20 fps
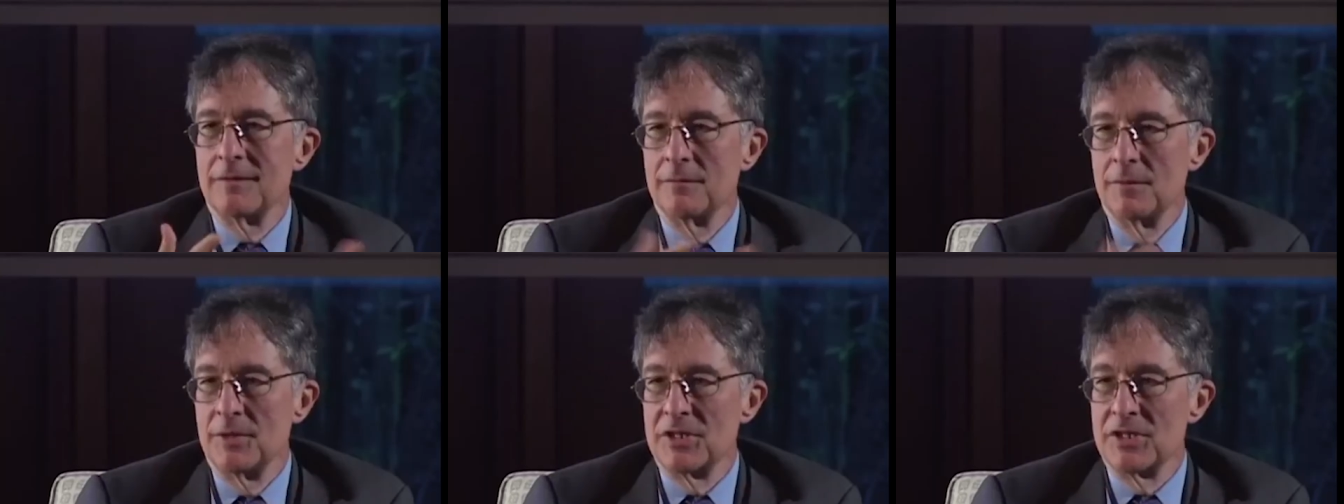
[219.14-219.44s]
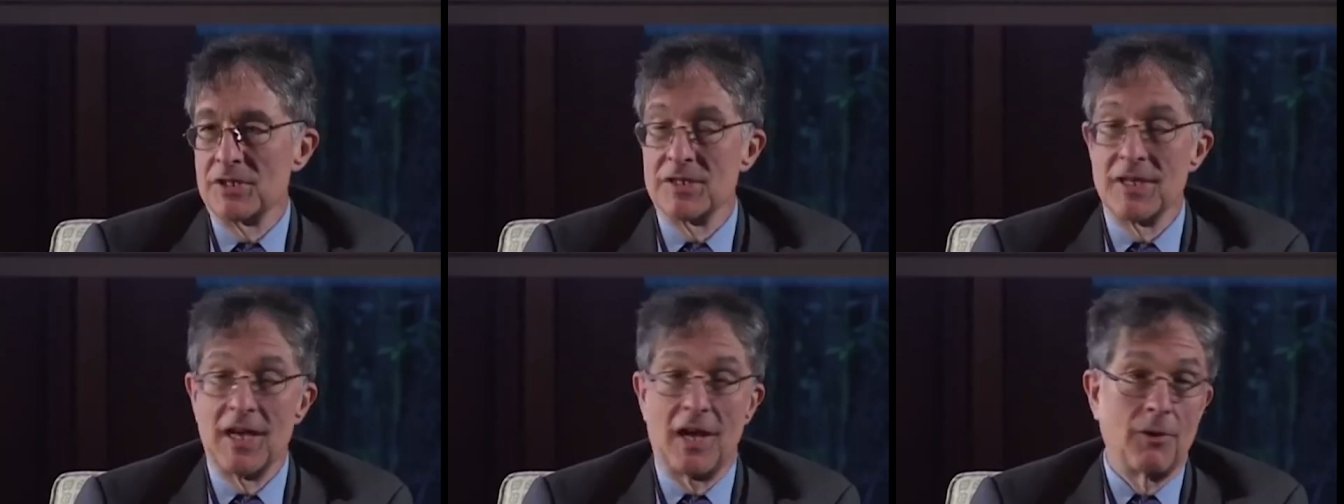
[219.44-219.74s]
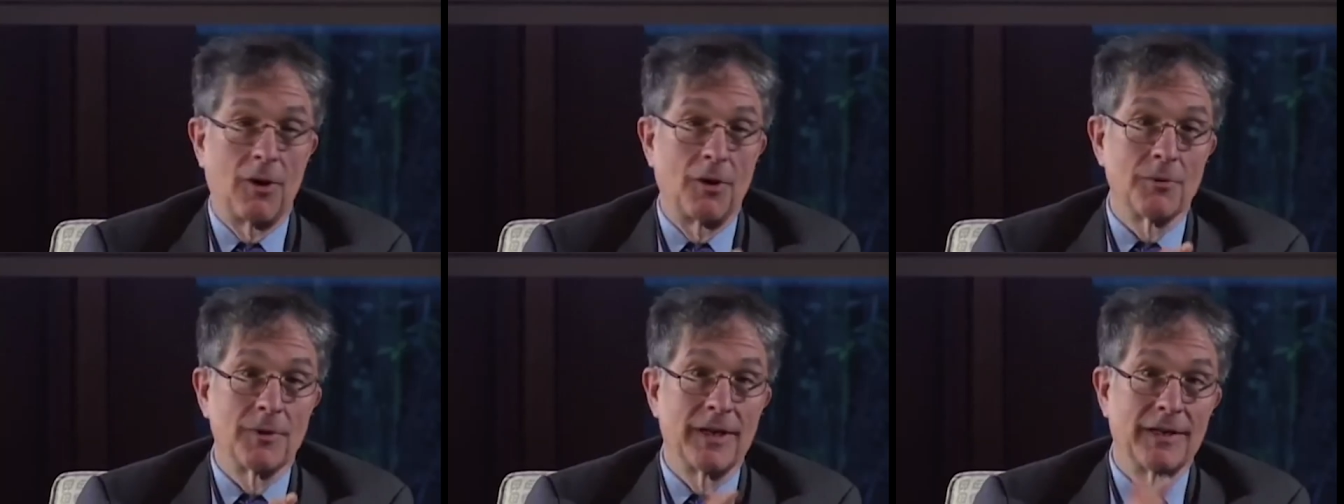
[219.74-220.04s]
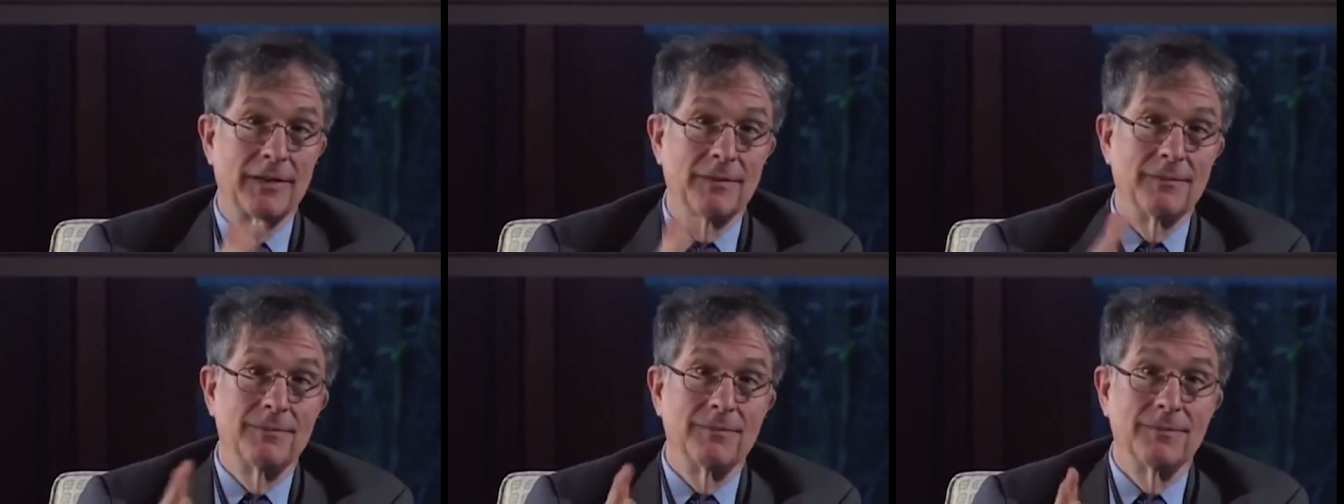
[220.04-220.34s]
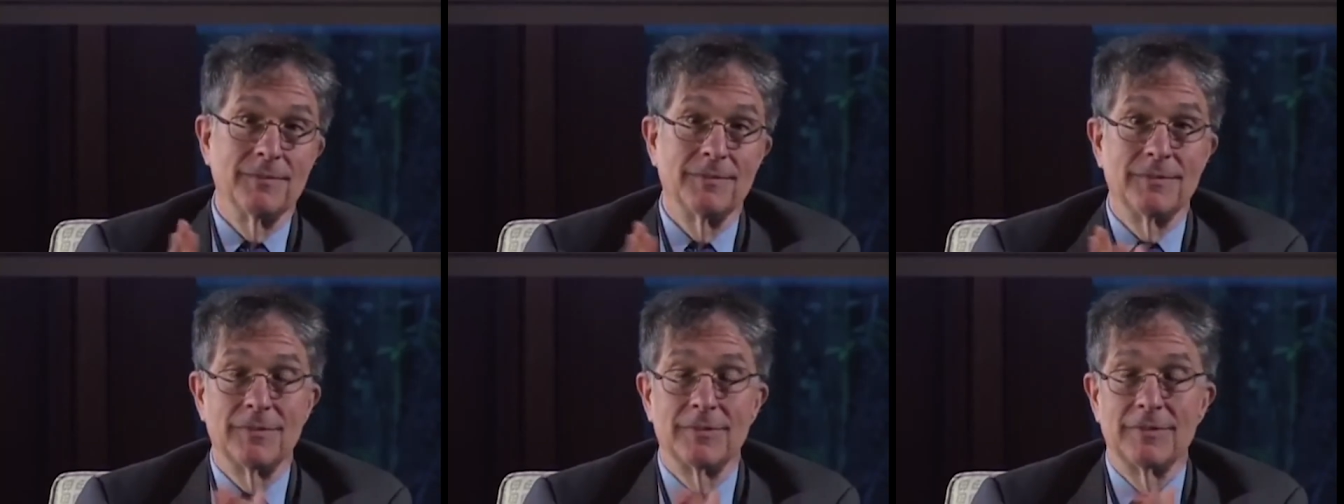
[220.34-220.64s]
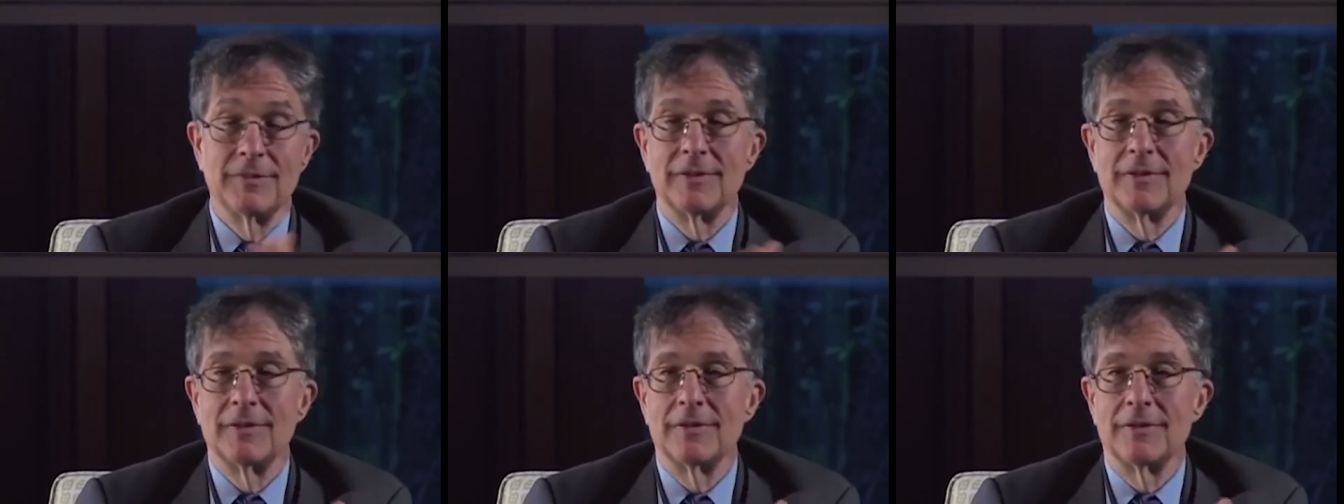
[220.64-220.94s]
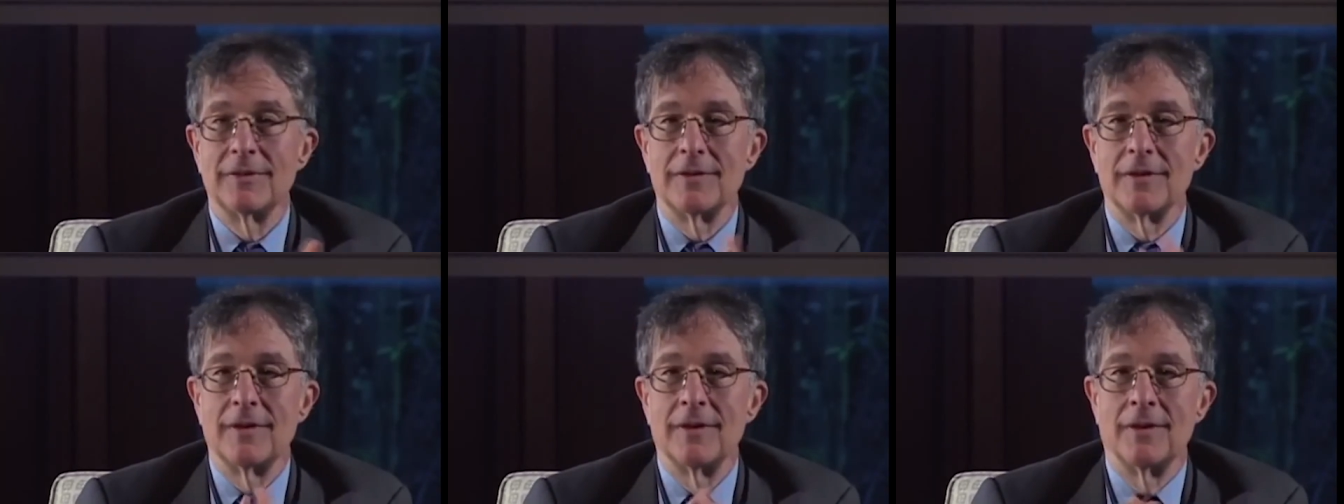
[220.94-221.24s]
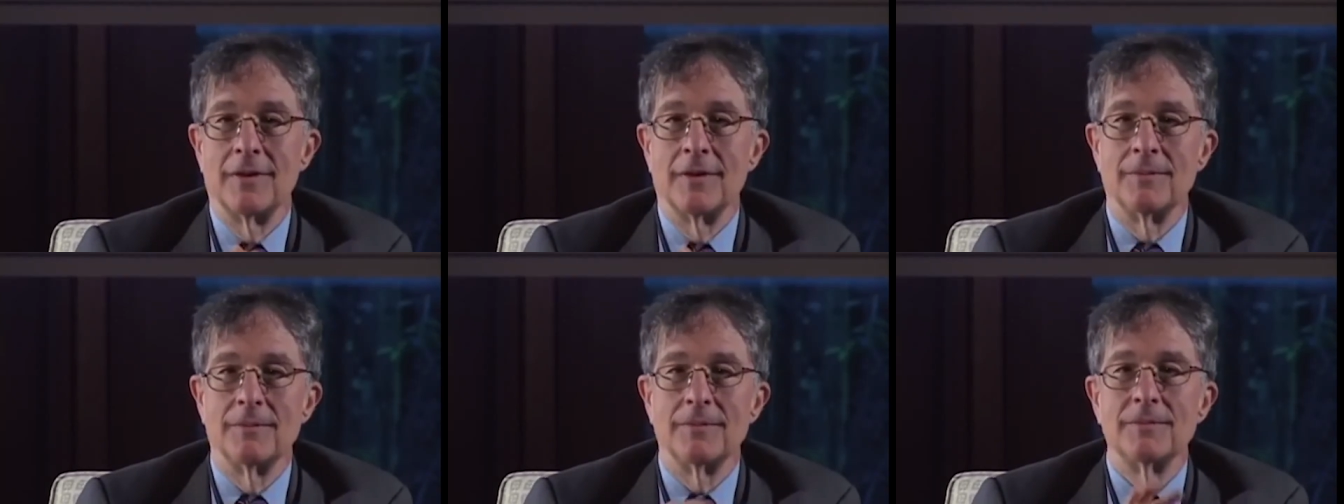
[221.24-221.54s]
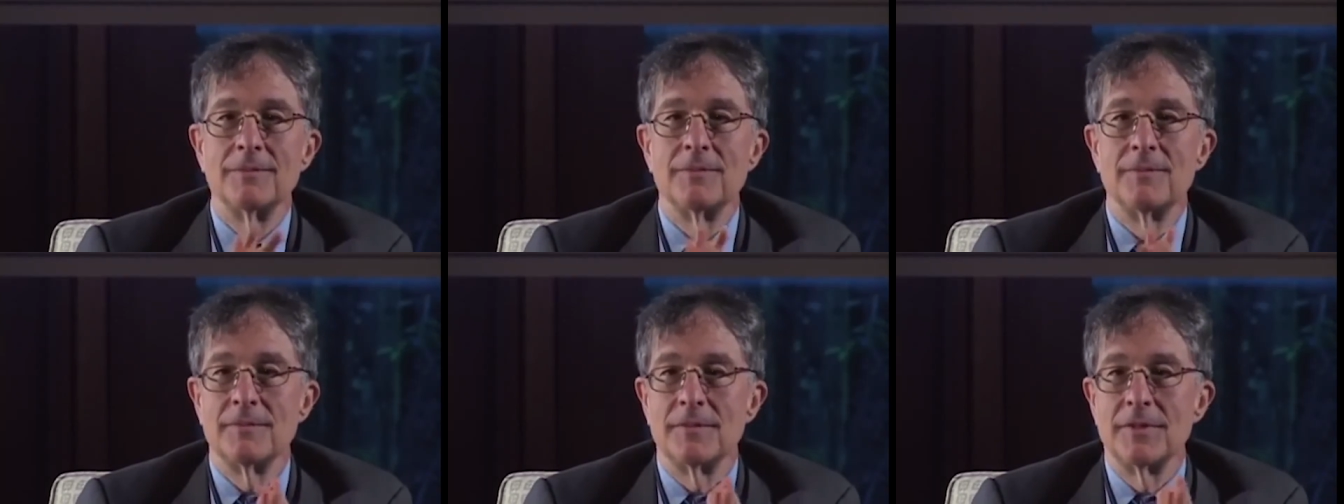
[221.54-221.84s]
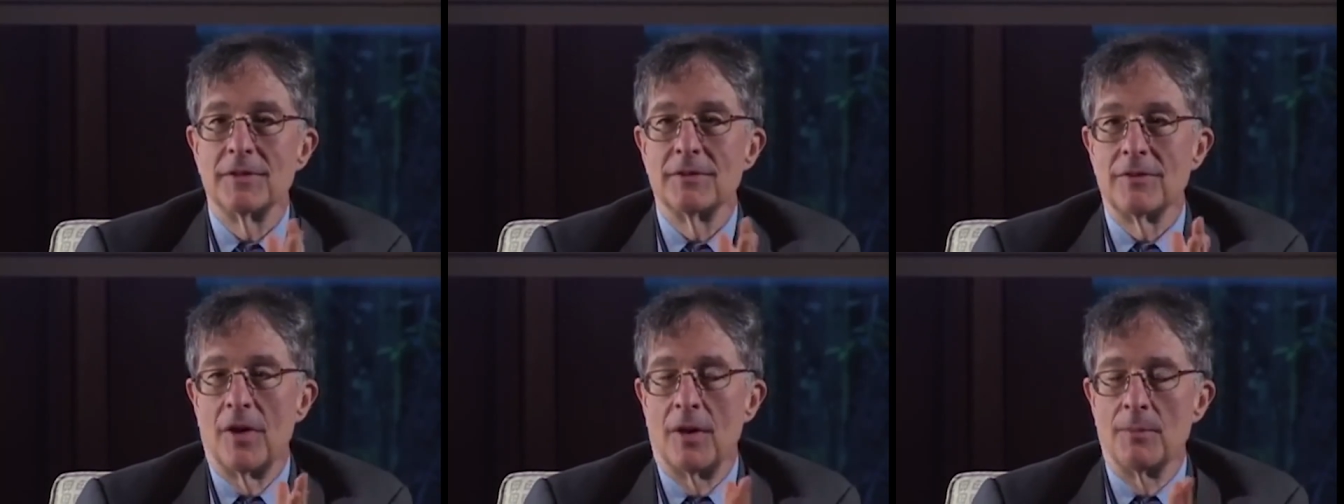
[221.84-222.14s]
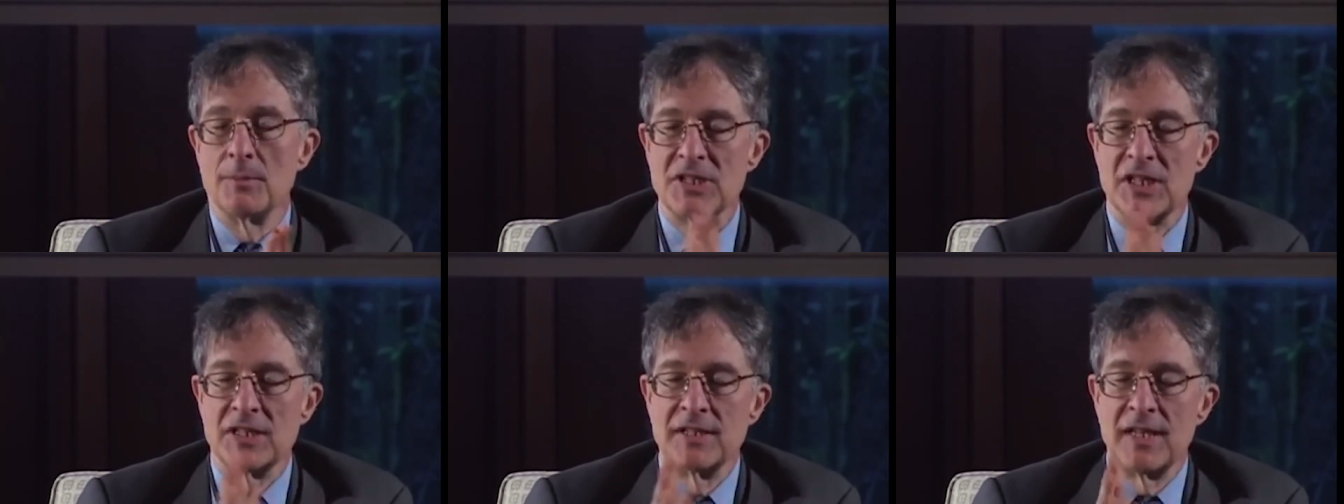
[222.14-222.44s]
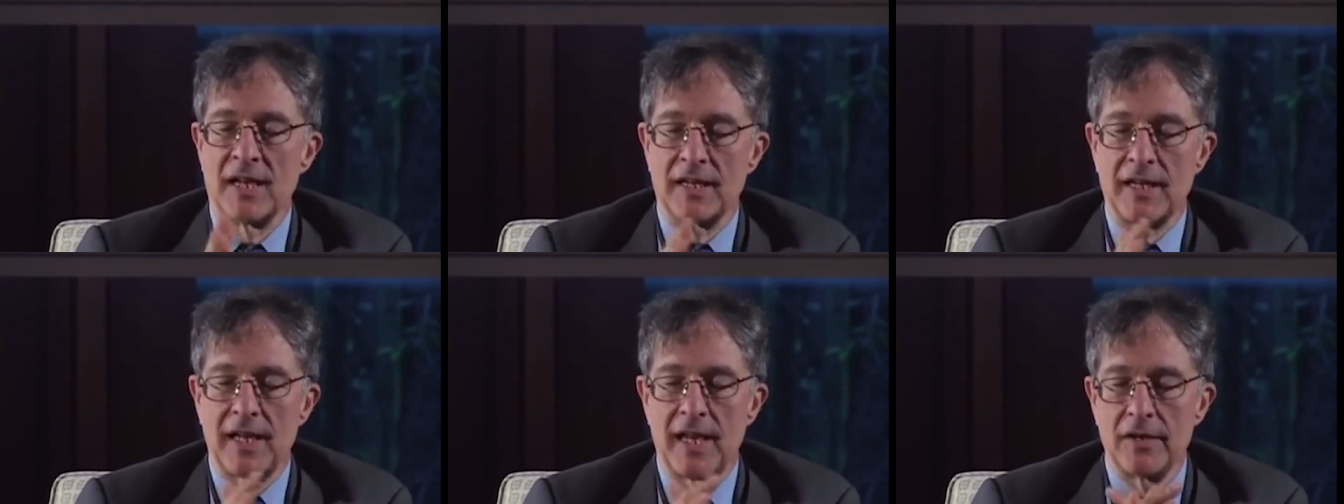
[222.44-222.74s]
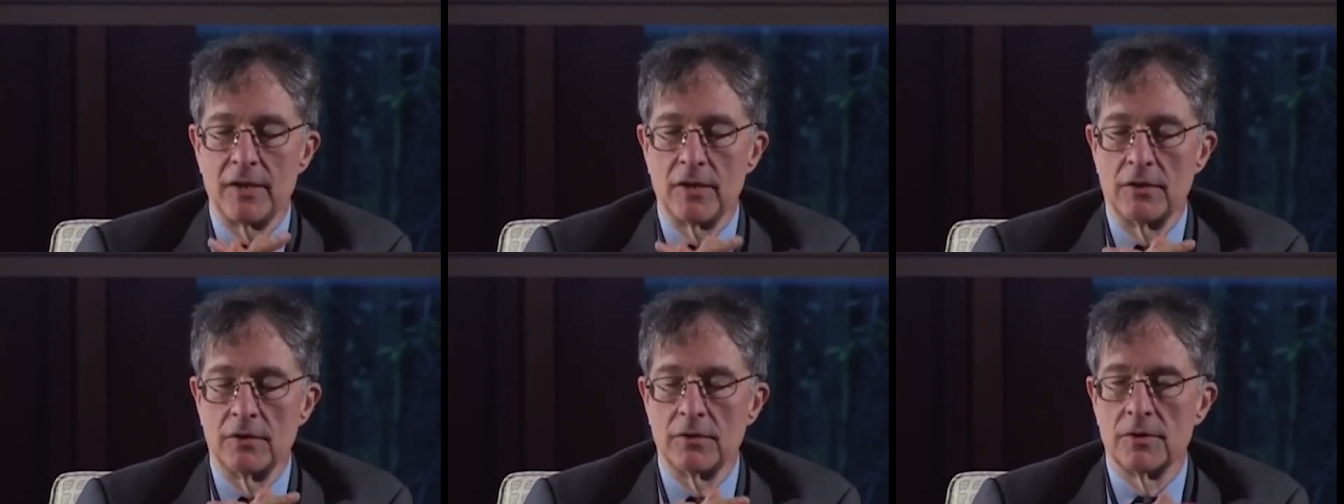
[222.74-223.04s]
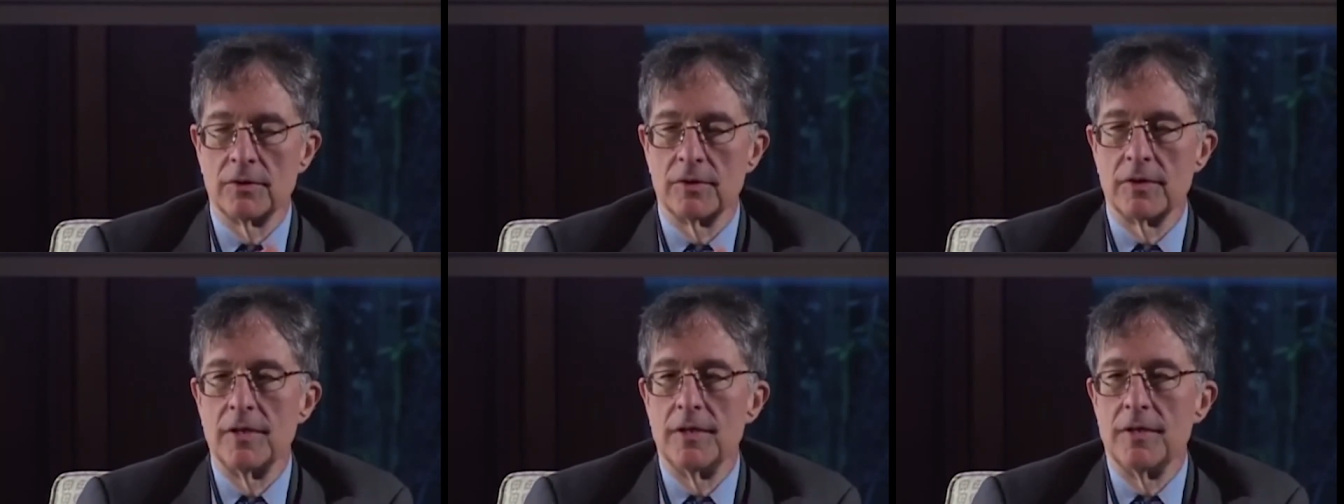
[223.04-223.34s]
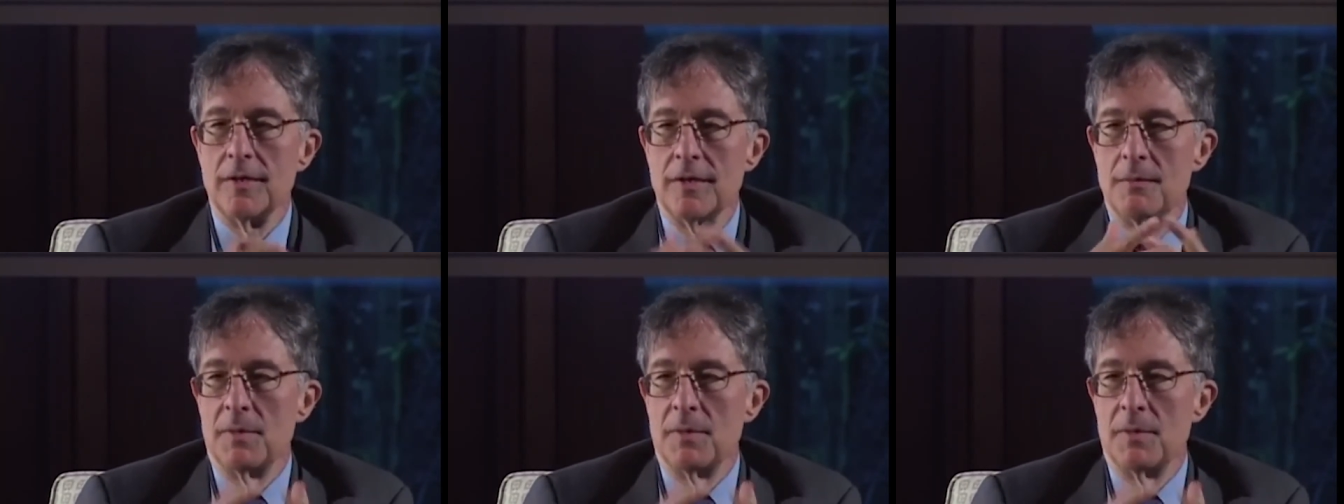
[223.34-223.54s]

which is now already Um, you know, almost a decade old,